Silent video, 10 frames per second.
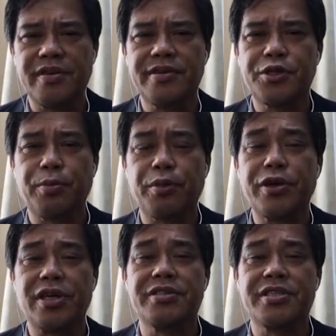even
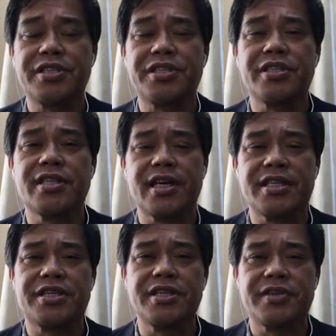support the contention
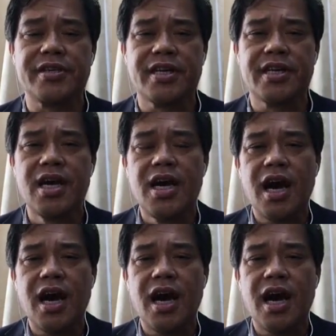that children